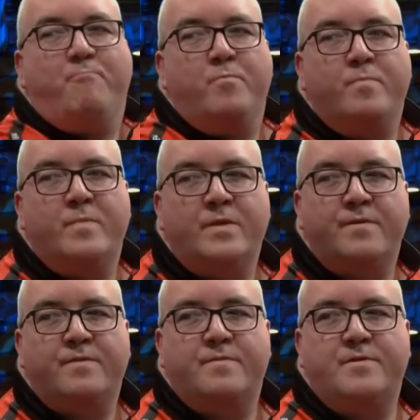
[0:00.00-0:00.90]
There is
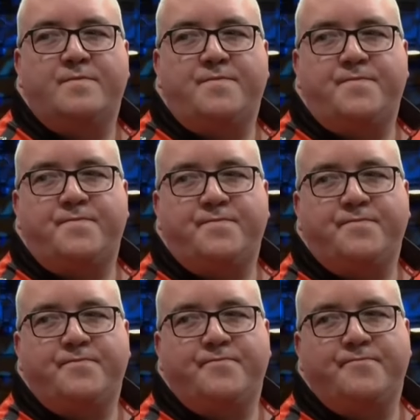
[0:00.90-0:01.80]
no
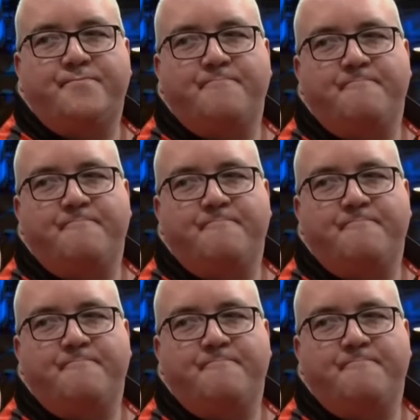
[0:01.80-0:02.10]
sign that